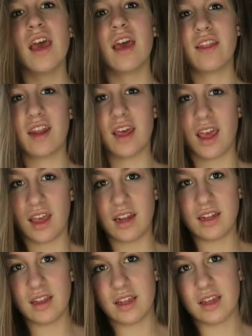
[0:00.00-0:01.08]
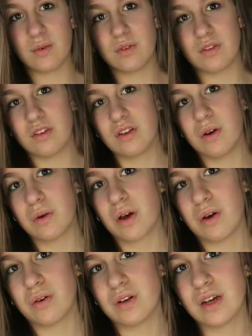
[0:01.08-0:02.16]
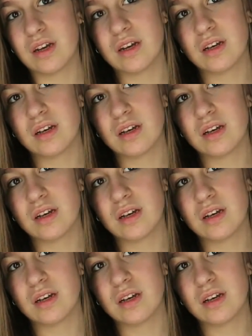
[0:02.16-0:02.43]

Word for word: and then I ate it like it was a snow cone.